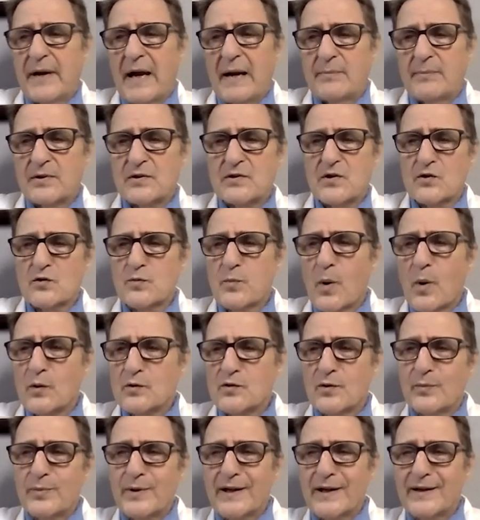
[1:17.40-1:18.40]
Papers are
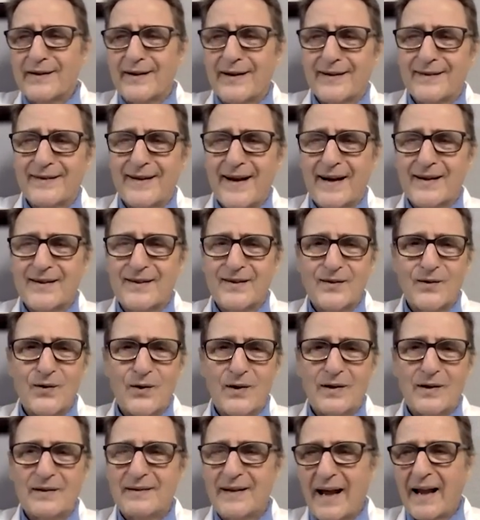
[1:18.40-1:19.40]
supposed to be a little
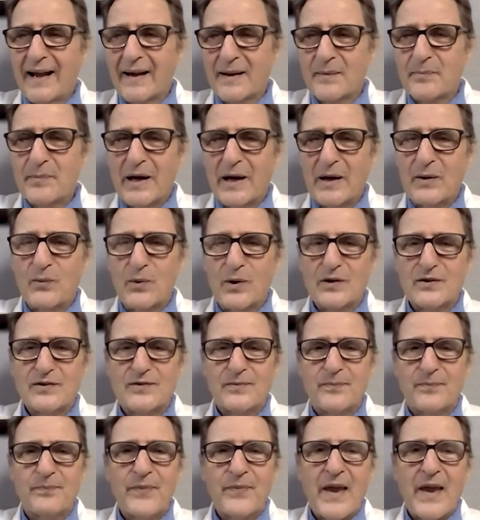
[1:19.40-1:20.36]
technical, they like big words.